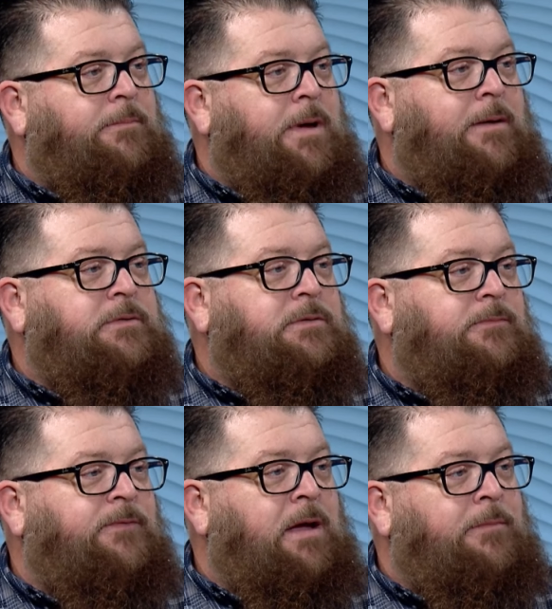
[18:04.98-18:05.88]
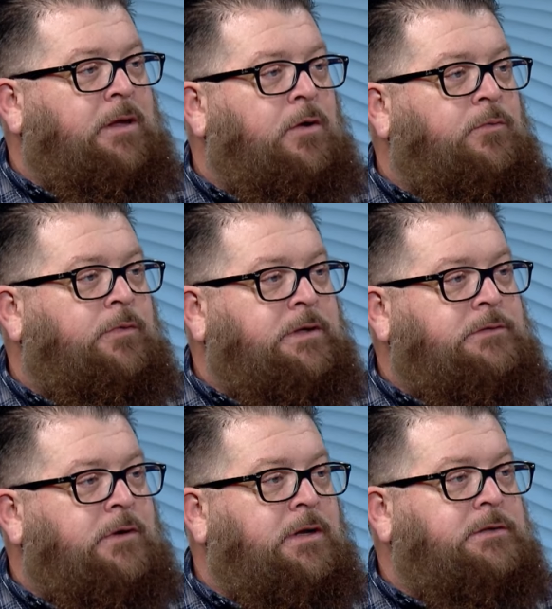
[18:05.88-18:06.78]
and pops, family-owned
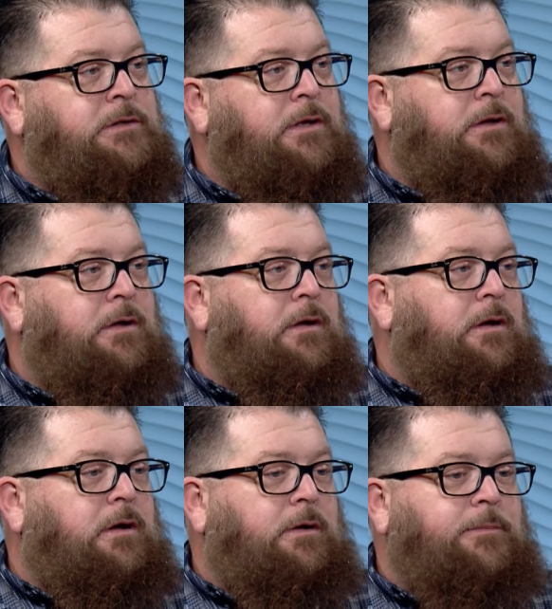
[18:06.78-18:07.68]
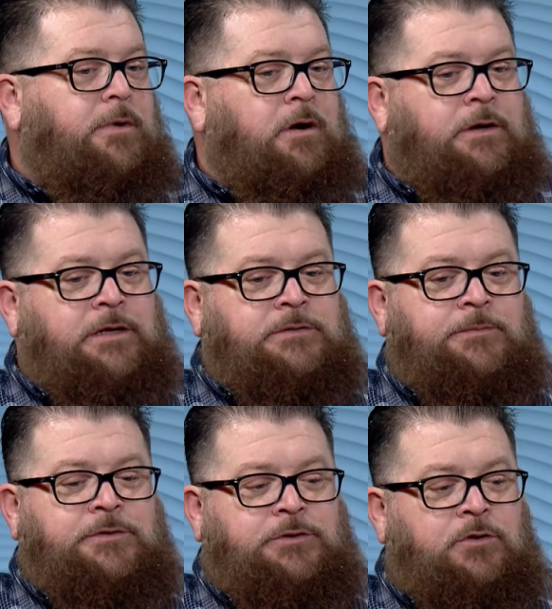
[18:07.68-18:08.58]
restaurants. Our
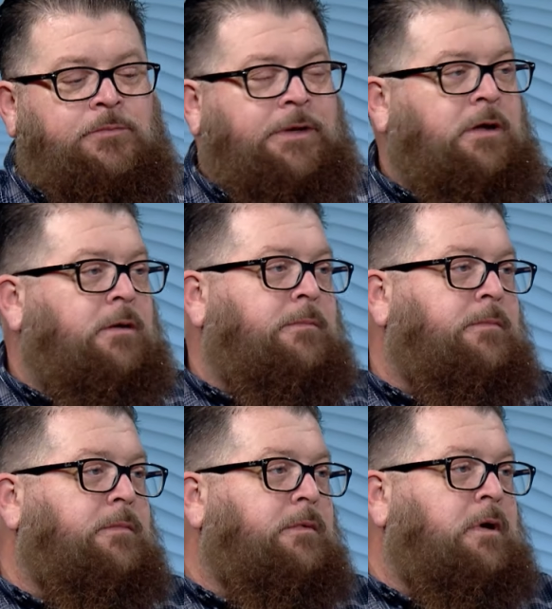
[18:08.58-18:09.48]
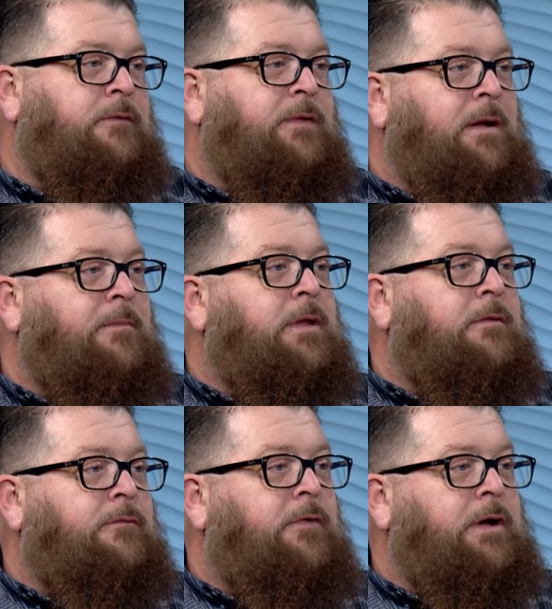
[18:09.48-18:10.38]
customers do become our family
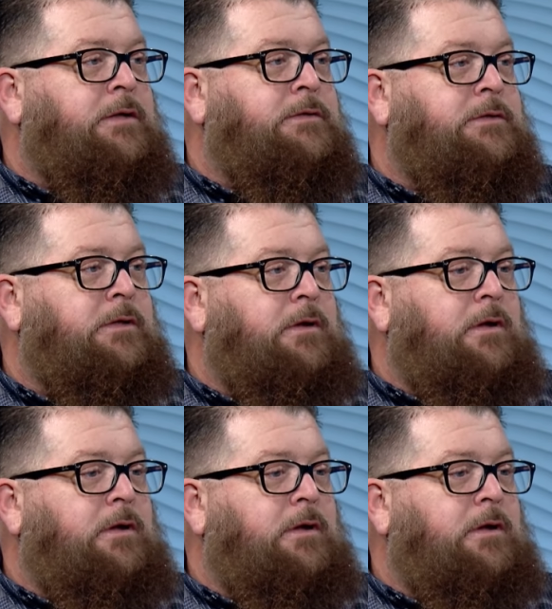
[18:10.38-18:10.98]
and friends.